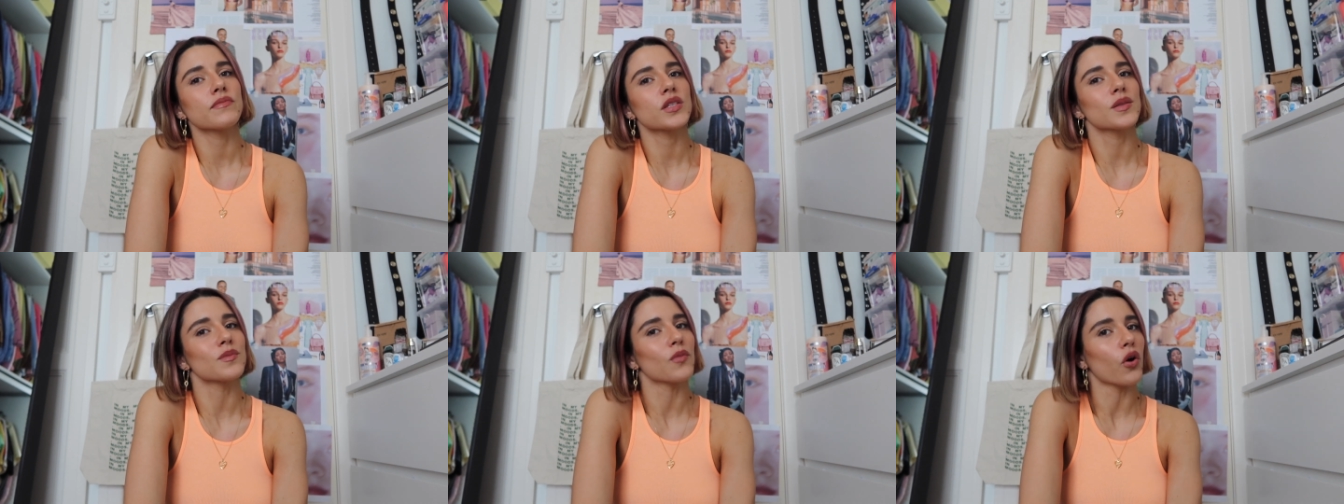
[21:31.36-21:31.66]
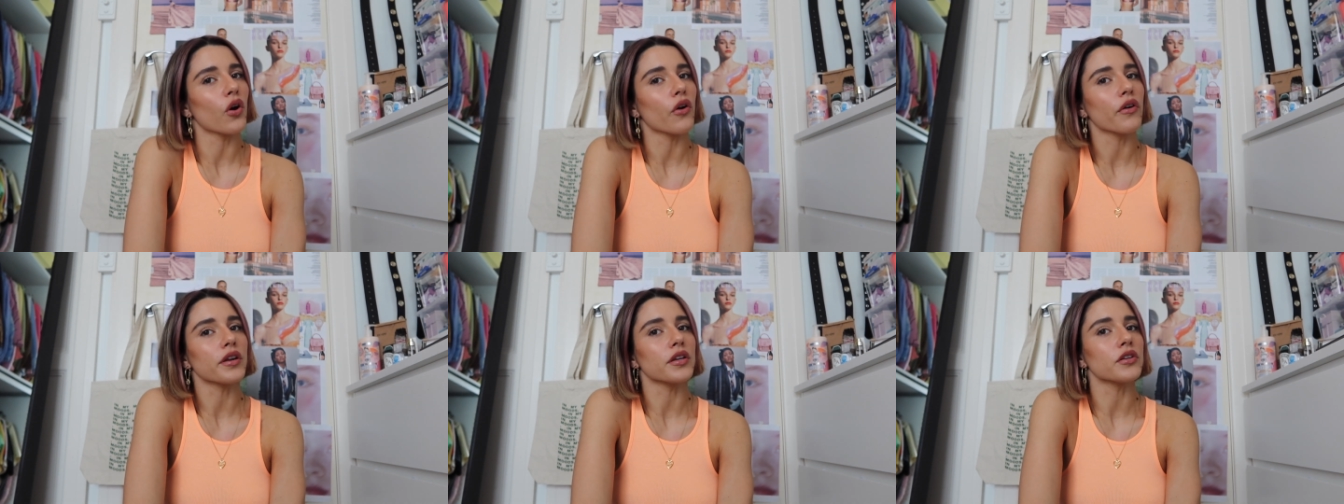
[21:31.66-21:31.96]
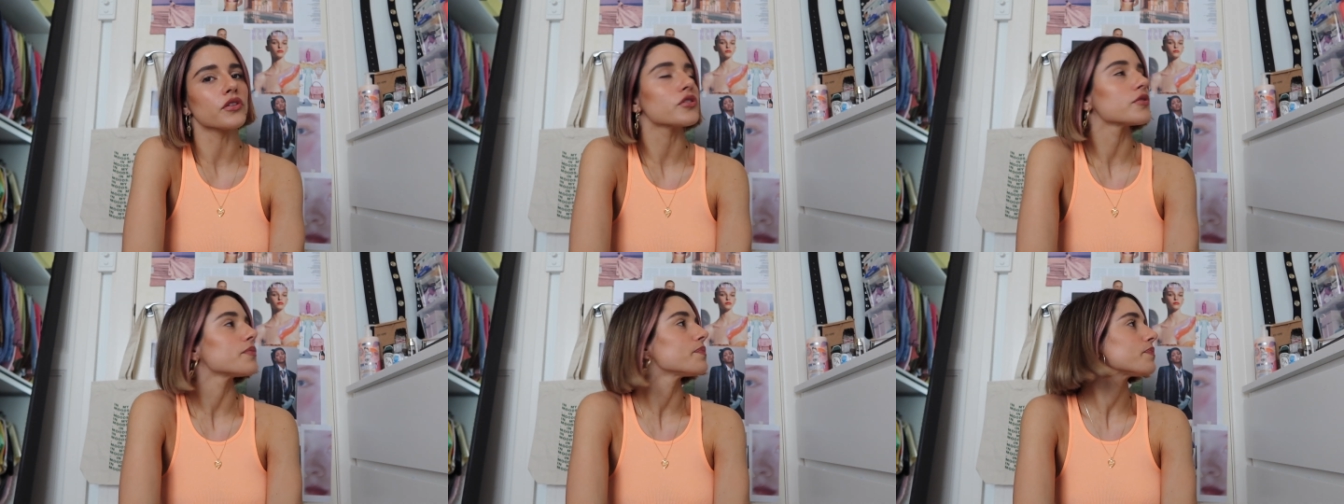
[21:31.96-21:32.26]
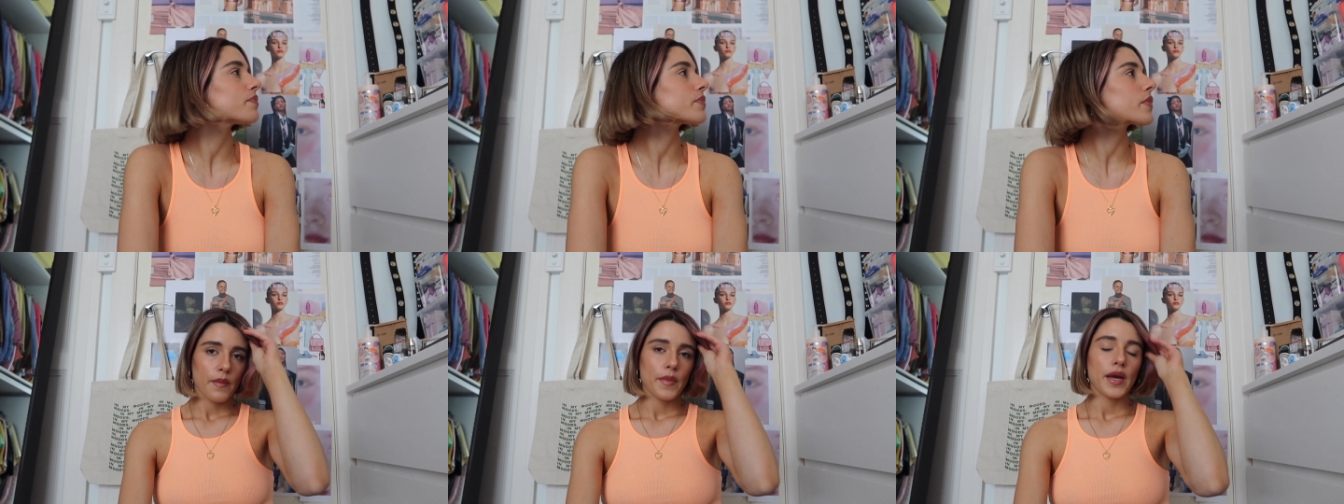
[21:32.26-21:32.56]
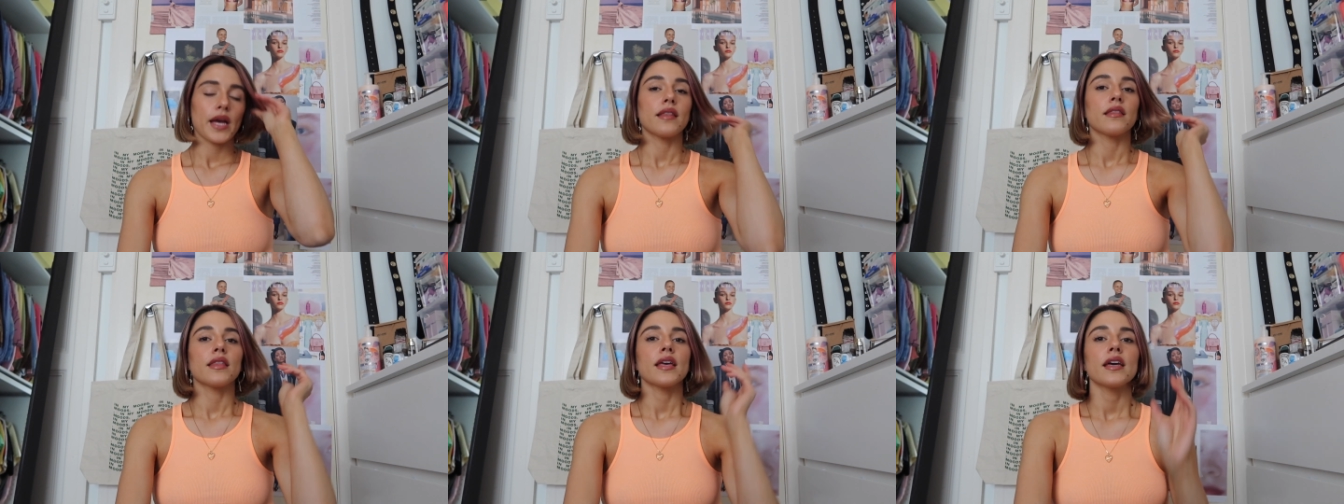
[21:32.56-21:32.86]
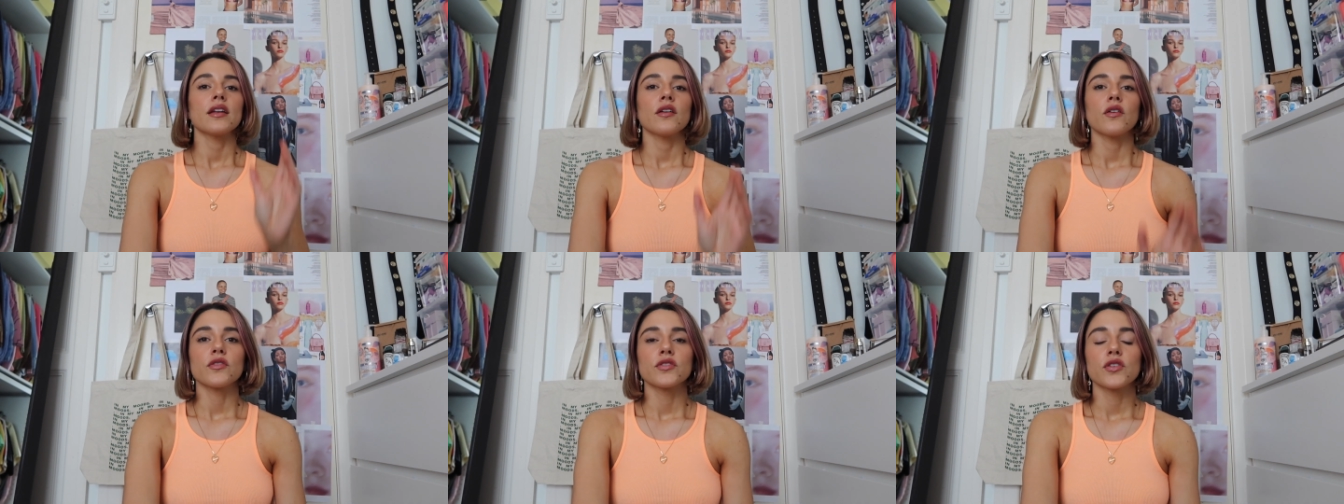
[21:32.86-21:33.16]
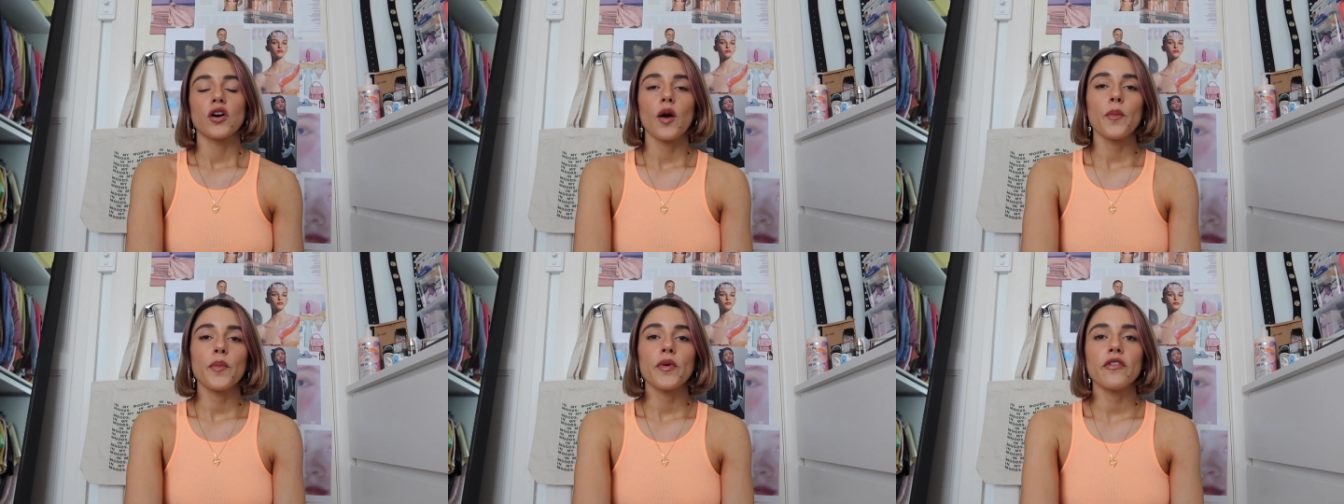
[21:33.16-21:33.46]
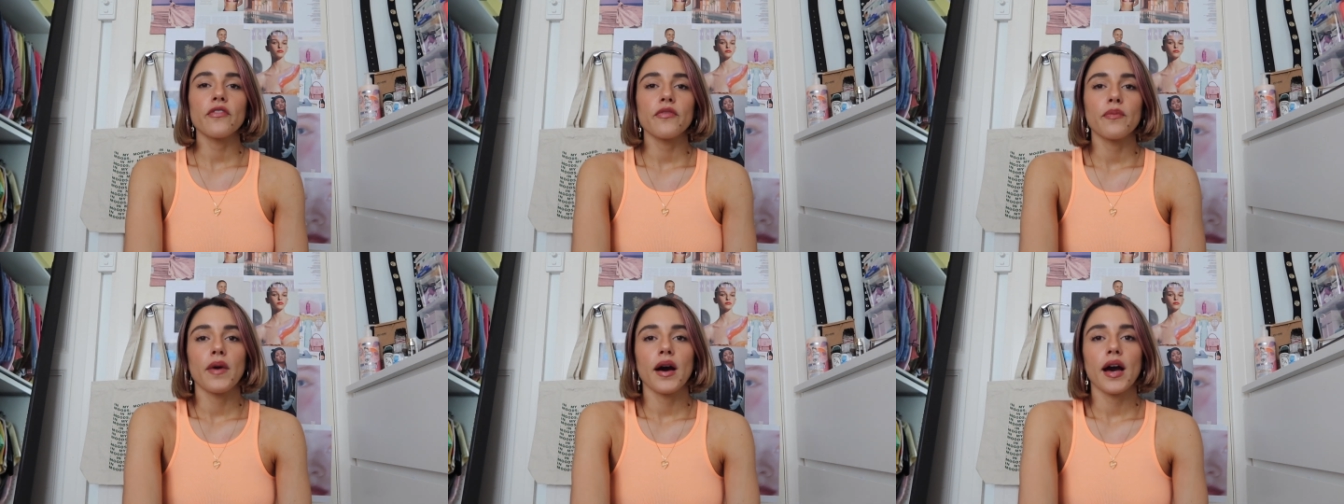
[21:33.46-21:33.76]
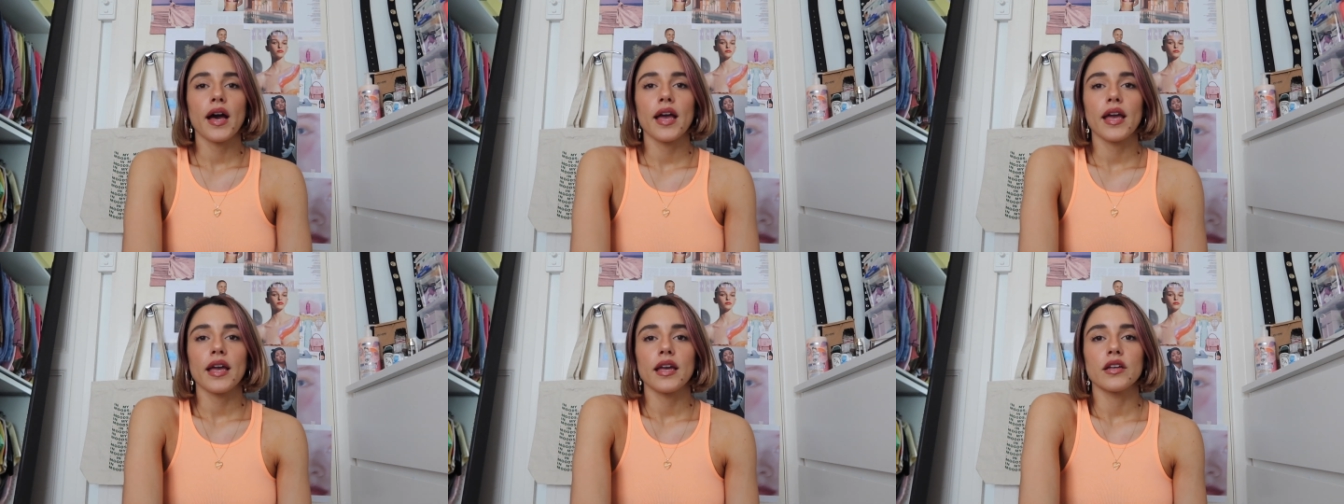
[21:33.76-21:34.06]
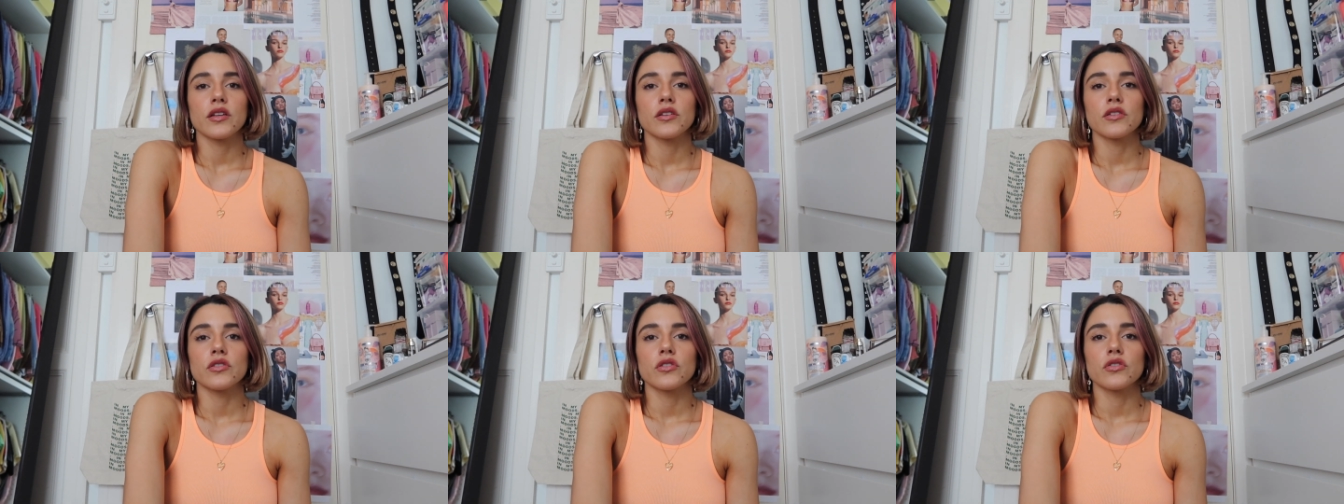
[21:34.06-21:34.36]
it's more orange. And then on top of my